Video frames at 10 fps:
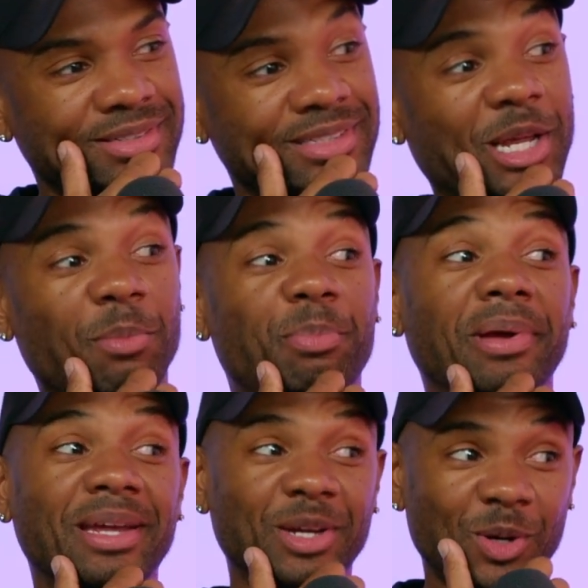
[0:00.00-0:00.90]
They've
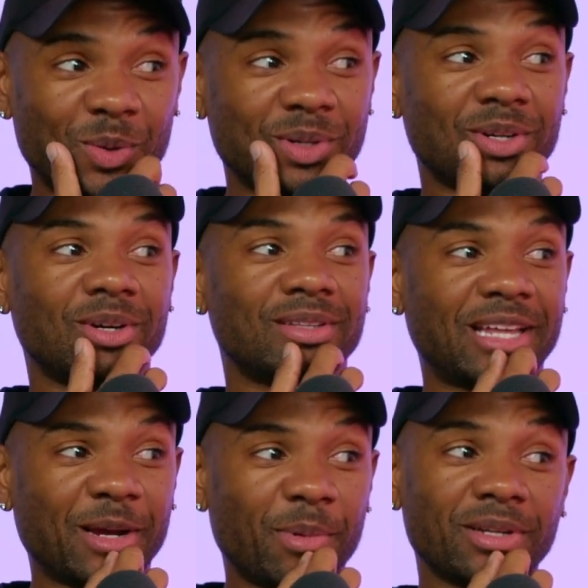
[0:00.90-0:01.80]
been going on.
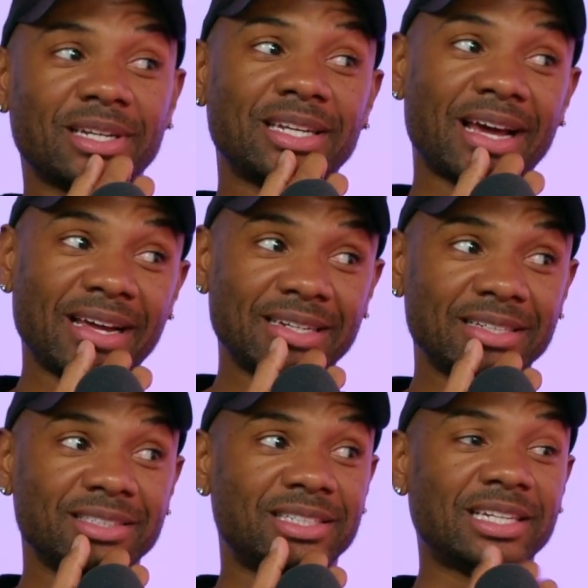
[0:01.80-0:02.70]
Think about the
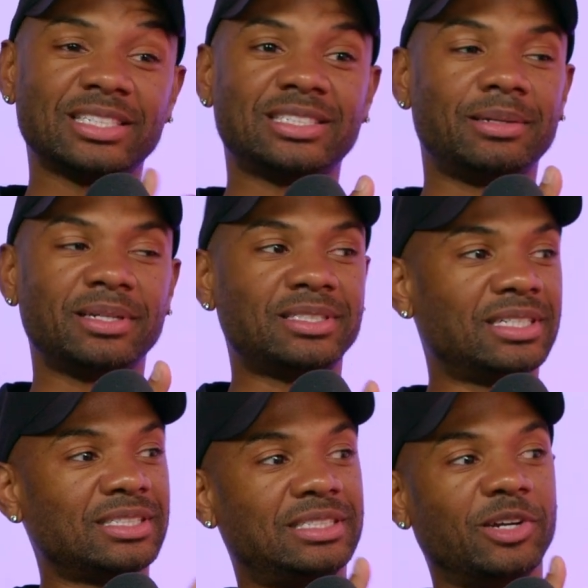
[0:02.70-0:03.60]
90s. It's
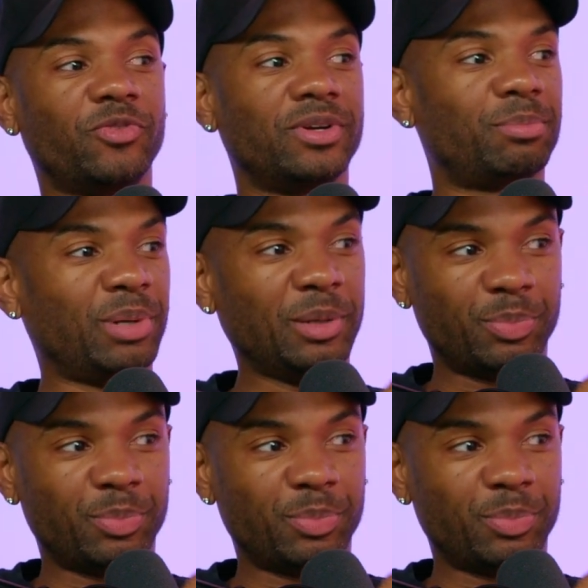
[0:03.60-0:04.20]
just different people.